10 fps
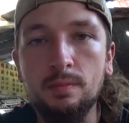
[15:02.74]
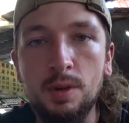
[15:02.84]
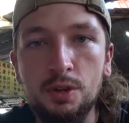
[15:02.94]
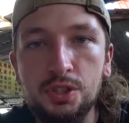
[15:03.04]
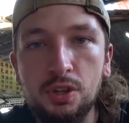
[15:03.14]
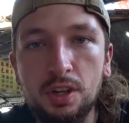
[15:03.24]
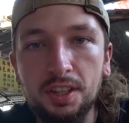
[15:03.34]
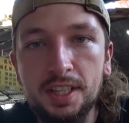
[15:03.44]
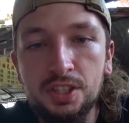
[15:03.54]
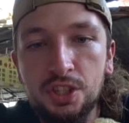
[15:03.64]
We also got
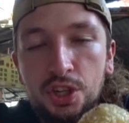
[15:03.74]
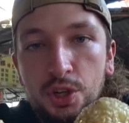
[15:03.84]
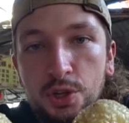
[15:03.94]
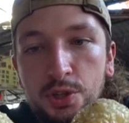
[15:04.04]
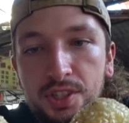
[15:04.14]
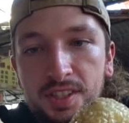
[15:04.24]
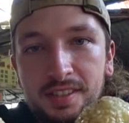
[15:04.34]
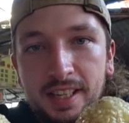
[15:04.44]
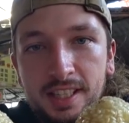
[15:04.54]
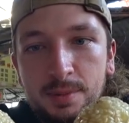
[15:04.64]
these huge
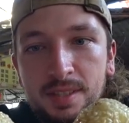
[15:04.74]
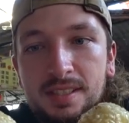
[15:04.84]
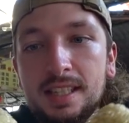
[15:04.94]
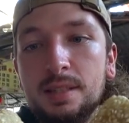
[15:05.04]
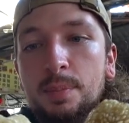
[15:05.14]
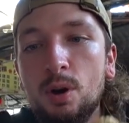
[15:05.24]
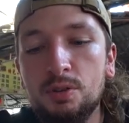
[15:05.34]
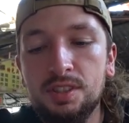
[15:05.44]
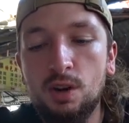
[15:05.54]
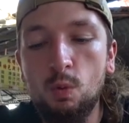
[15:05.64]
sesame seed
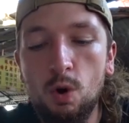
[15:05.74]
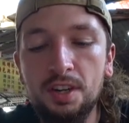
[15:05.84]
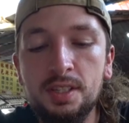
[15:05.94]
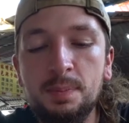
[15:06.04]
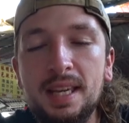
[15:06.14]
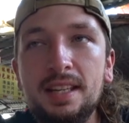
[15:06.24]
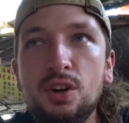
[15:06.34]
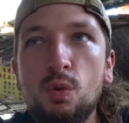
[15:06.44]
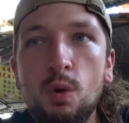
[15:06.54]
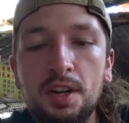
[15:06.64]
bowls. Now one is
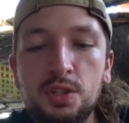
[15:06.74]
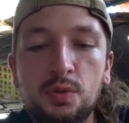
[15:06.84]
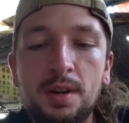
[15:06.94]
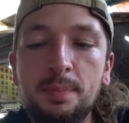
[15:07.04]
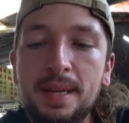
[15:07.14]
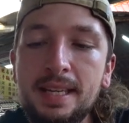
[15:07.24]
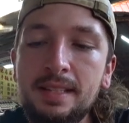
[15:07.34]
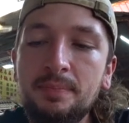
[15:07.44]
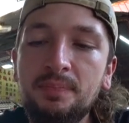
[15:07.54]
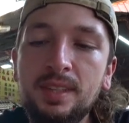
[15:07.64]
peanut, one is red
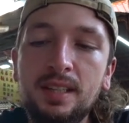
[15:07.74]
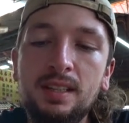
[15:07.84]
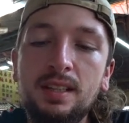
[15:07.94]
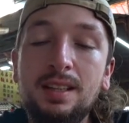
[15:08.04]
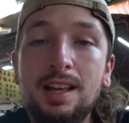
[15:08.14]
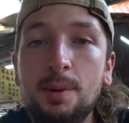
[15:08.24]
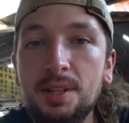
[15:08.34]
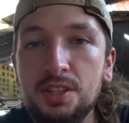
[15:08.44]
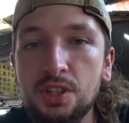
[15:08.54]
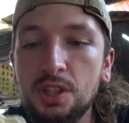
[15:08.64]
bean. I
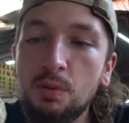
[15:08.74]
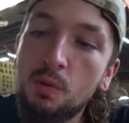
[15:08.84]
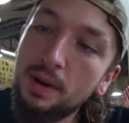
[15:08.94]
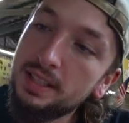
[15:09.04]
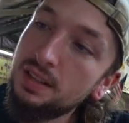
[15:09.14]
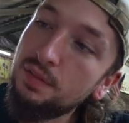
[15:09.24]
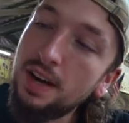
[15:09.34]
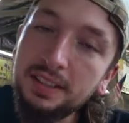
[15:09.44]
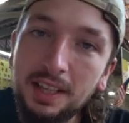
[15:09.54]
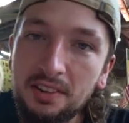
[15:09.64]
mean, there's only one way to
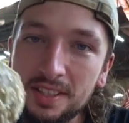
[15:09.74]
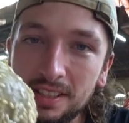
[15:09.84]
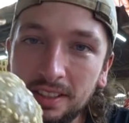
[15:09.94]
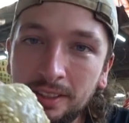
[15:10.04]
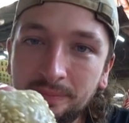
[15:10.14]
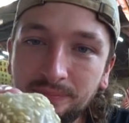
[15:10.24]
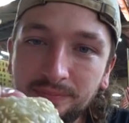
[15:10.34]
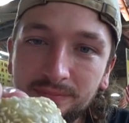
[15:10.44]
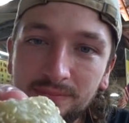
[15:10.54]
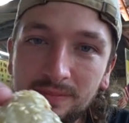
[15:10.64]
find out, isn't there?
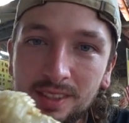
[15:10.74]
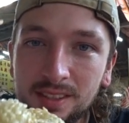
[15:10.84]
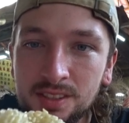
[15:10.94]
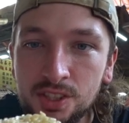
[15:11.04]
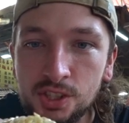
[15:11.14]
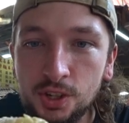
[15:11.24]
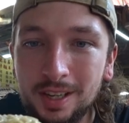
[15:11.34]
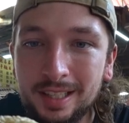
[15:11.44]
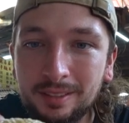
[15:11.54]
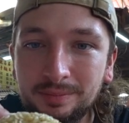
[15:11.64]
To
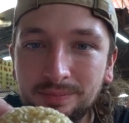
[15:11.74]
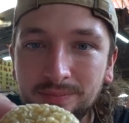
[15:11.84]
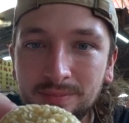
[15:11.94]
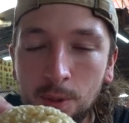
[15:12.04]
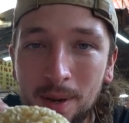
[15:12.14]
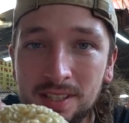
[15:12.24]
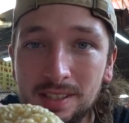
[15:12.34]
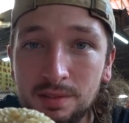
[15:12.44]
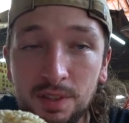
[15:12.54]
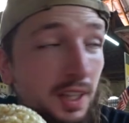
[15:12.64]
try it. They're
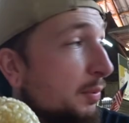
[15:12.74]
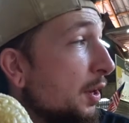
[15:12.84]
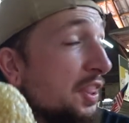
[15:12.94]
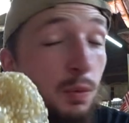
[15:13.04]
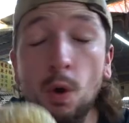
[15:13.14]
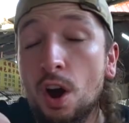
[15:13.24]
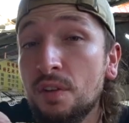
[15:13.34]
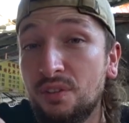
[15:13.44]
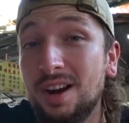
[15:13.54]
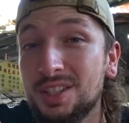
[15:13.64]
massive, and they were
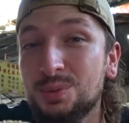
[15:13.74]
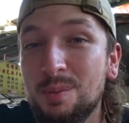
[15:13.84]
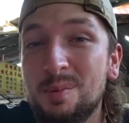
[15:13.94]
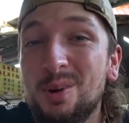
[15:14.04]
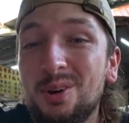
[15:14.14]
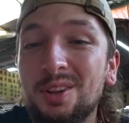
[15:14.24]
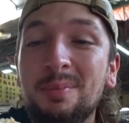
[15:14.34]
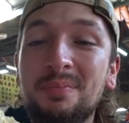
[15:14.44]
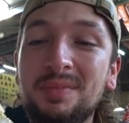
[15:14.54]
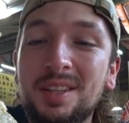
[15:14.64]
fresh when we bought
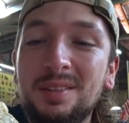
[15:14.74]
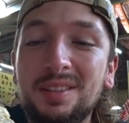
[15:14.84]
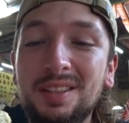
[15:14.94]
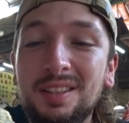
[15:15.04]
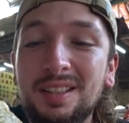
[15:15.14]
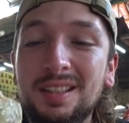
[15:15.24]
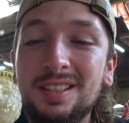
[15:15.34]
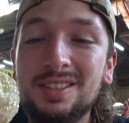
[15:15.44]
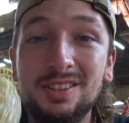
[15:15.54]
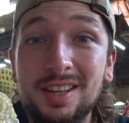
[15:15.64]
them. So